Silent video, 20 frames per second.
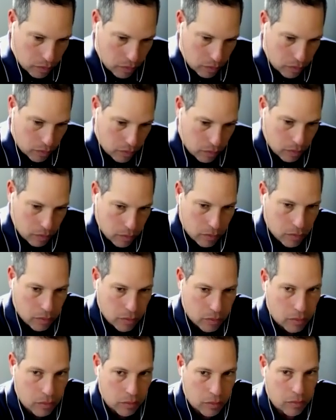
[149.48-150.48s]

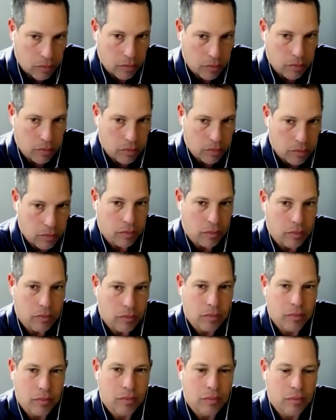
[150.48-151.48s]

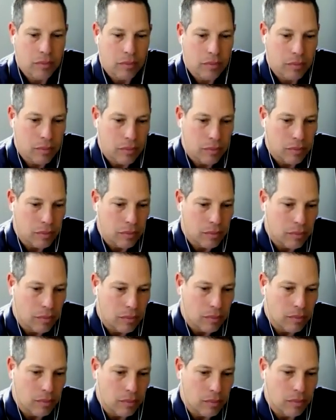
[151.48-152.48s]

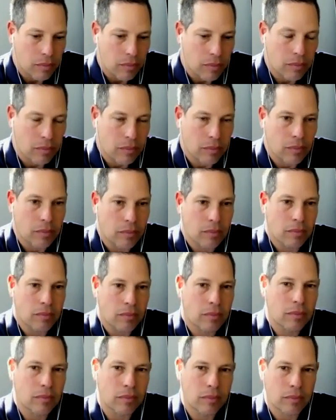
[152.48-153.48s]

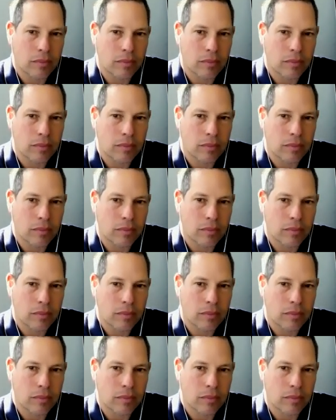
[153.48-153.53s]
No words are spoken by the person on screen.